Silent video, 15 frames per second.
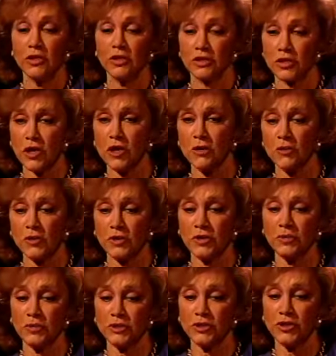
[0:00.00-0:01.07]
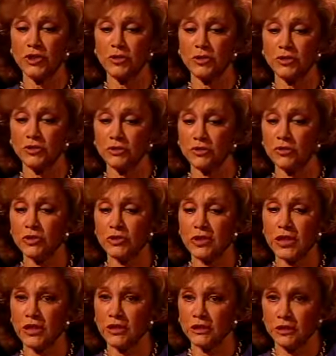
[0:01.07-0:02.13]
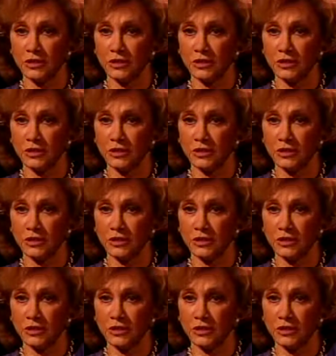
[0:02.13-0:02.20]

Solomon and Bathsheba sooner than